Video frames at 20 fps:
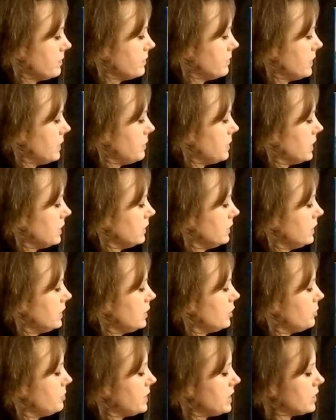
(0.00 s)
maybe a
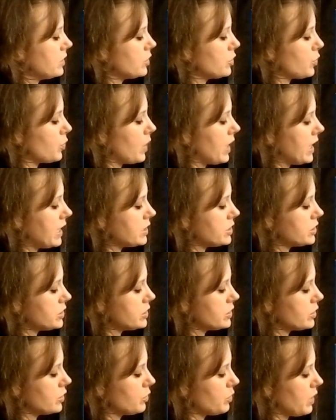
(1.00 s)
little bit of gray,
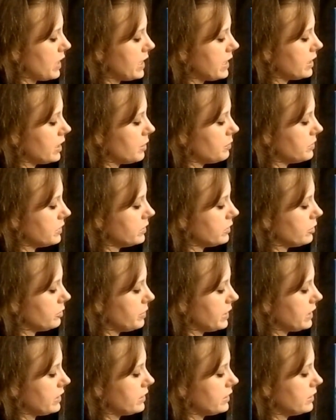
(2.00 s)
just to gray it up a little
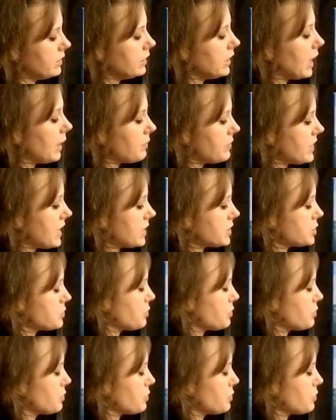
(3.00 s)
bit. Yeah, that's